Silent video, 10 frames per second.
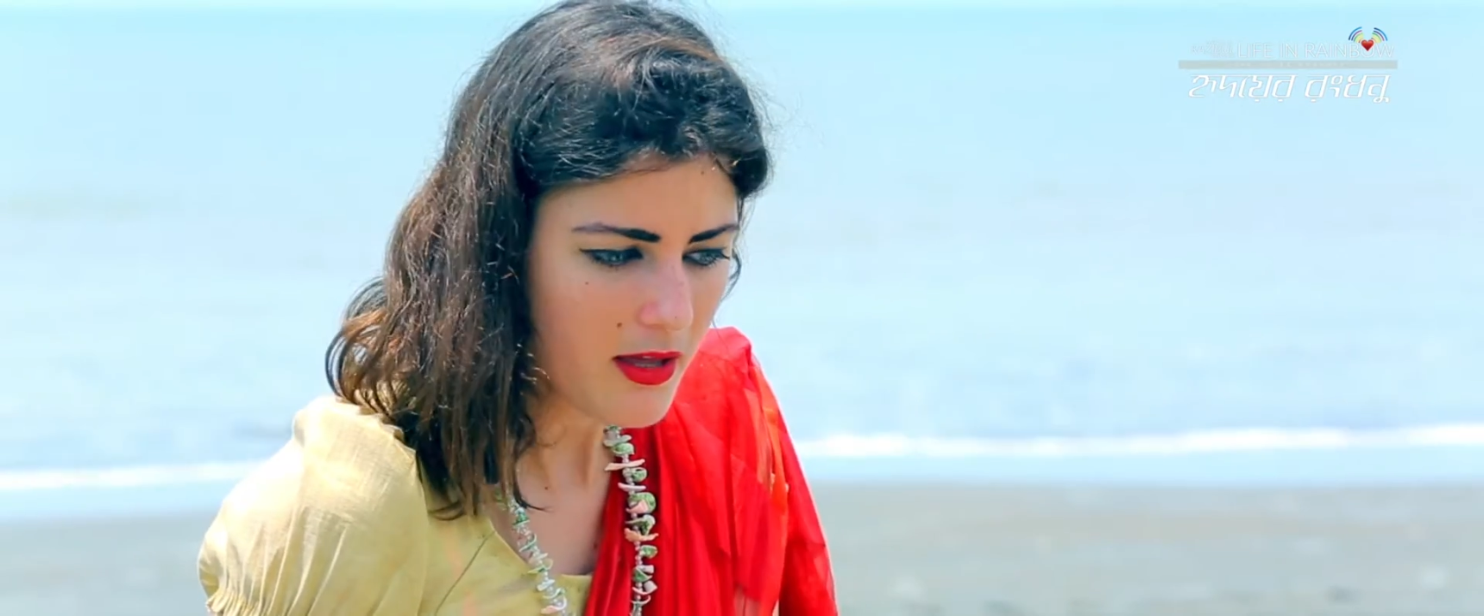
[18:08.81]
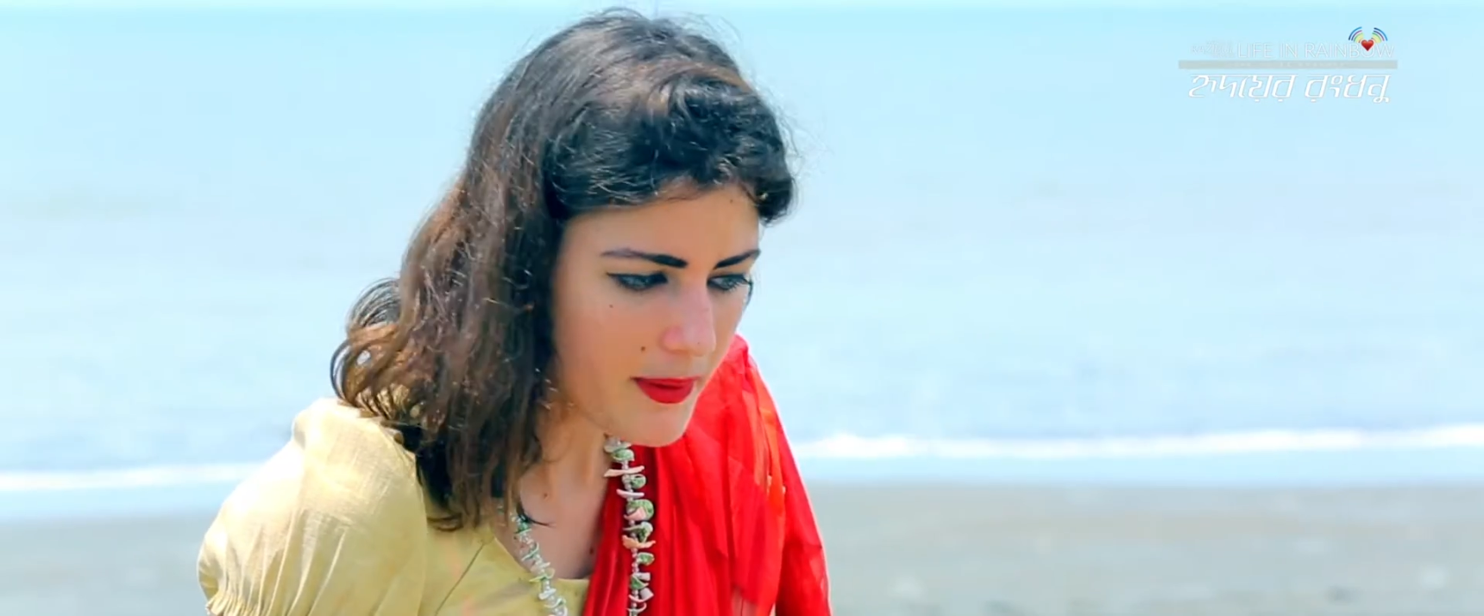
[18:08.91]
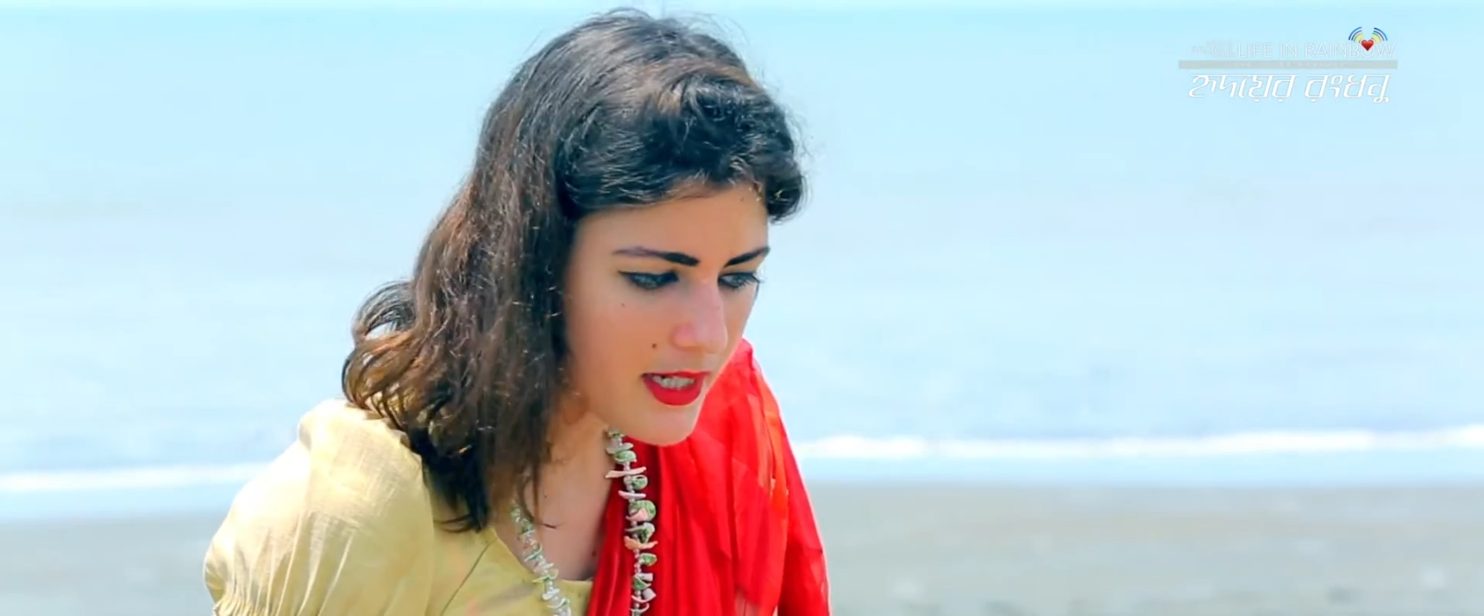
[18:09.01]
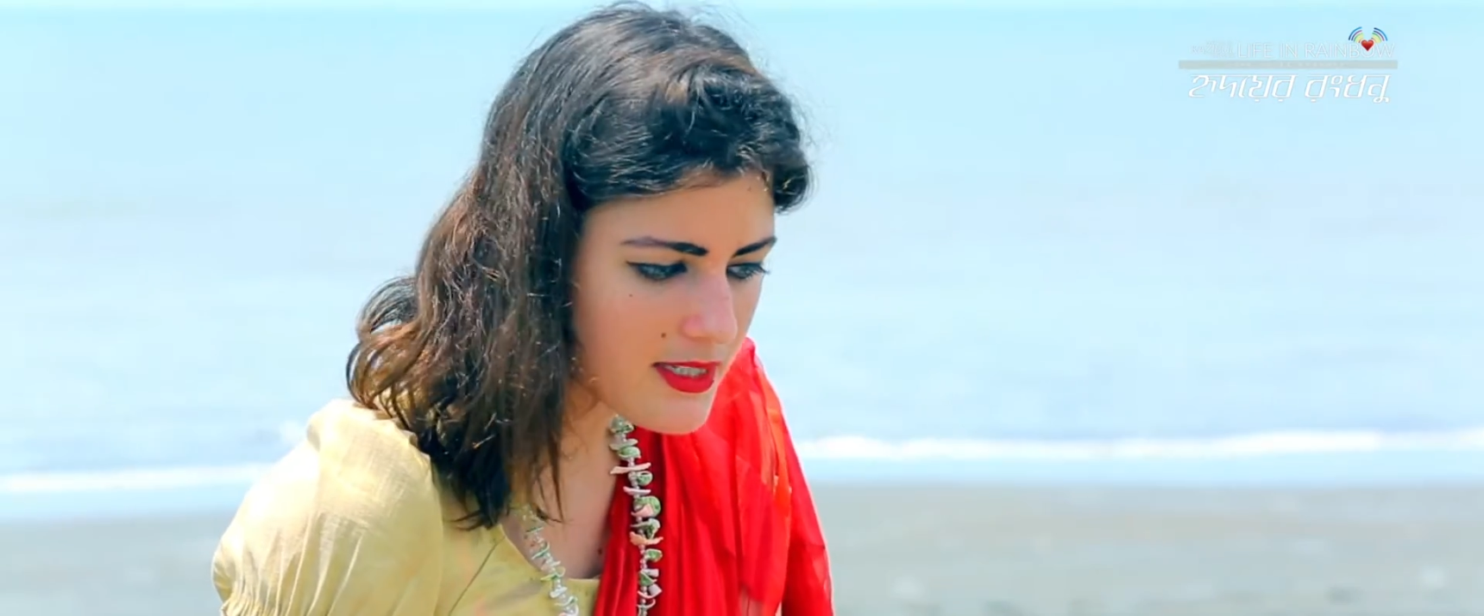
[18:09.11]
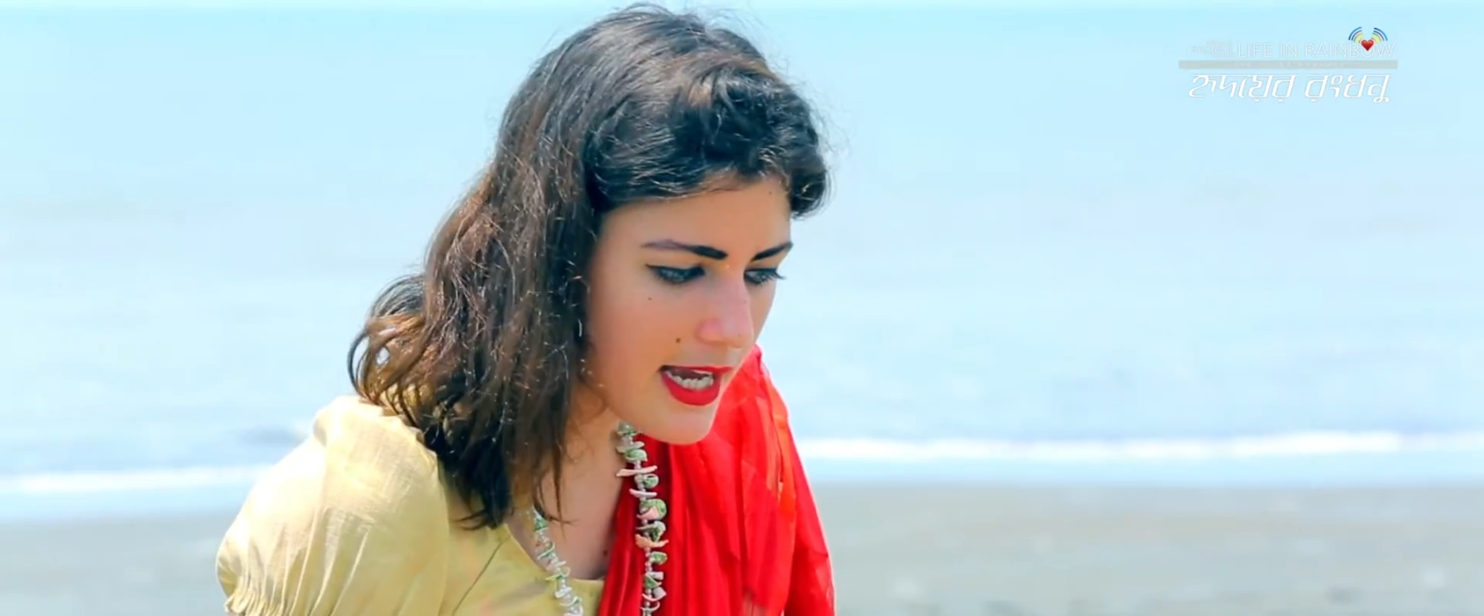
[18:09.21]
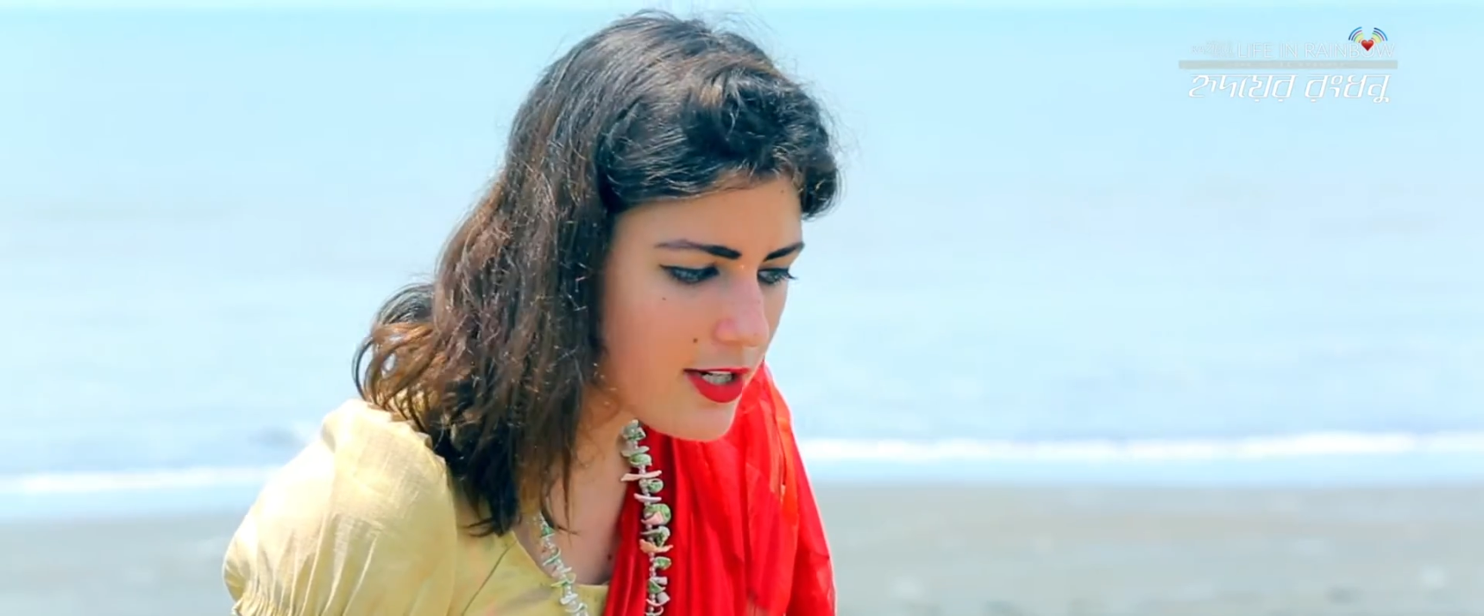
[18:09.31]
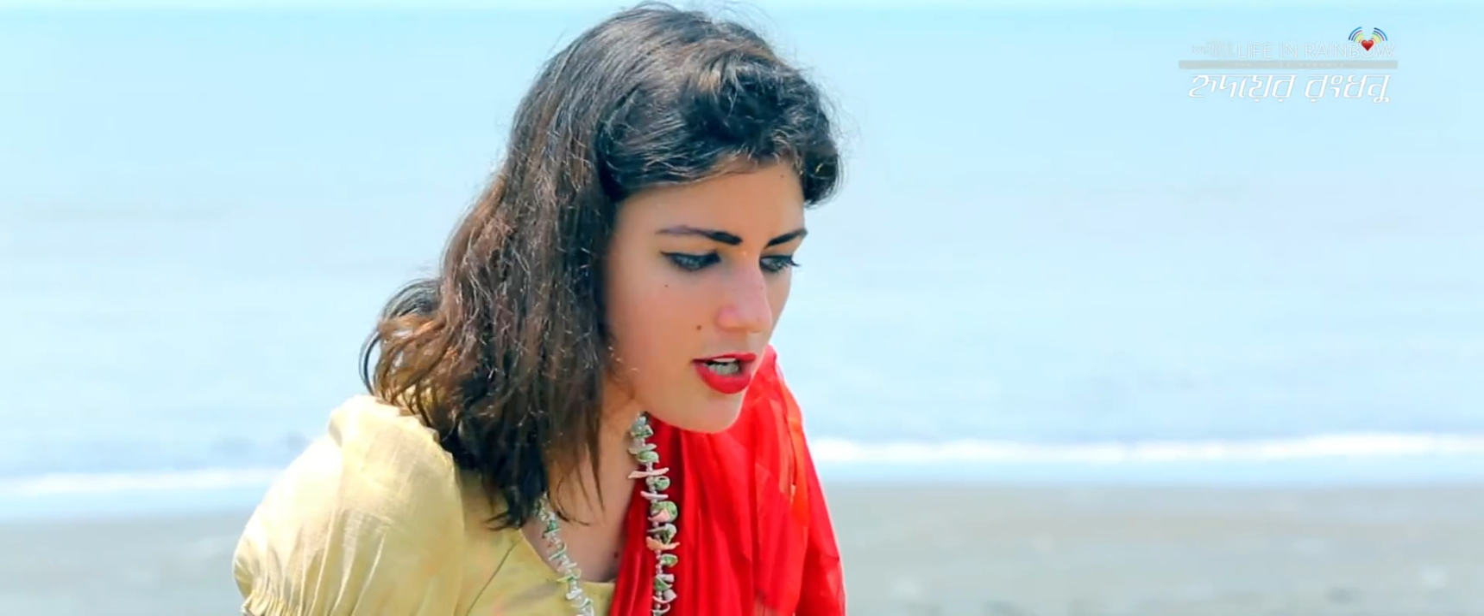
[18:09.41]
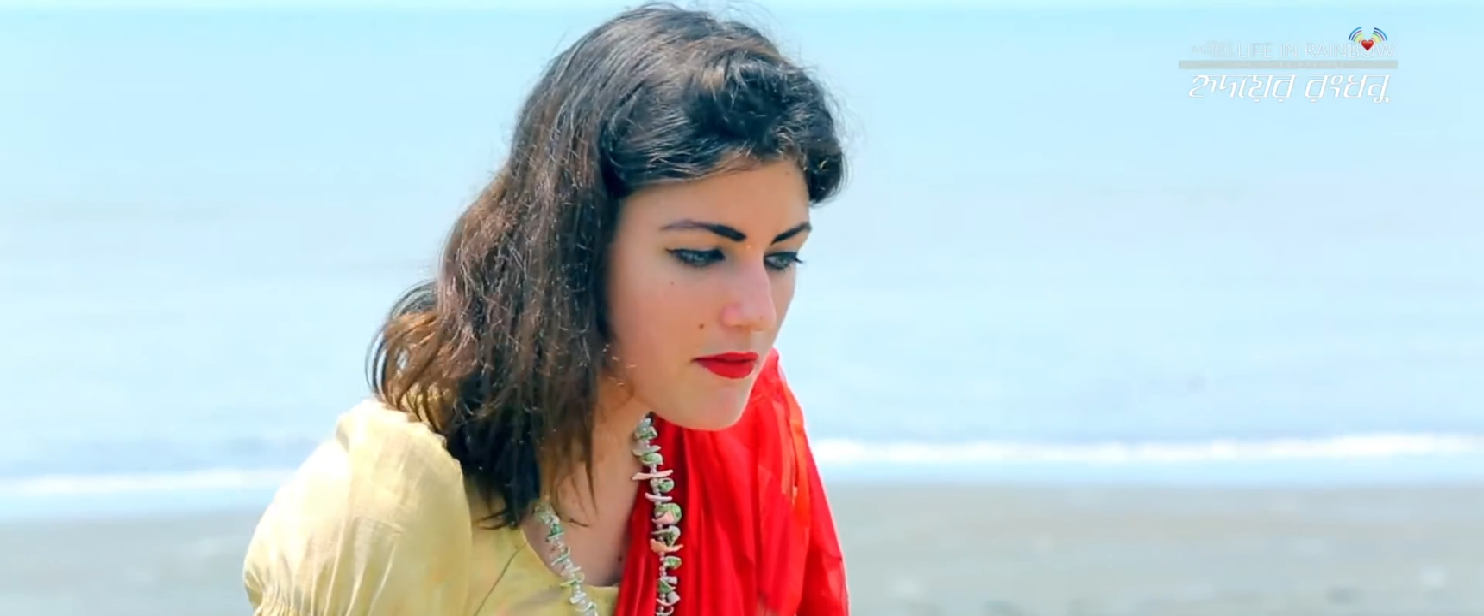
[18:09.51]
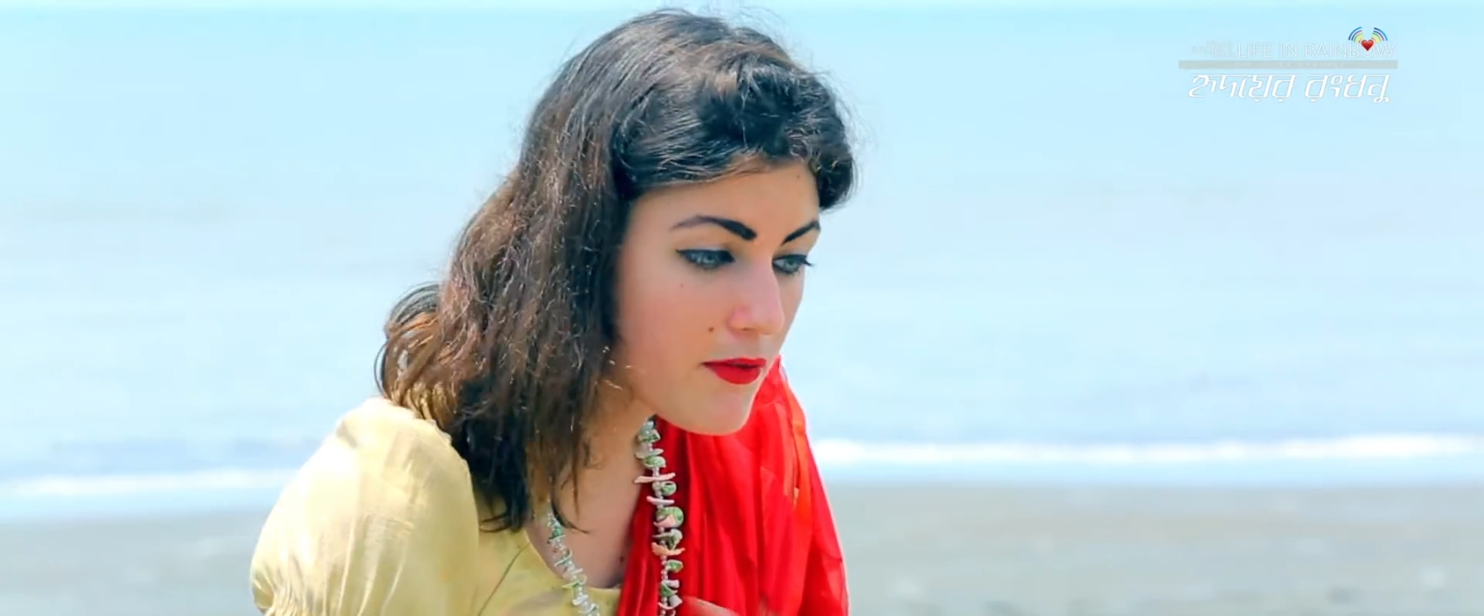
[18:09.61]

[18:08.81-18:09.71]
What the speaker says: because actually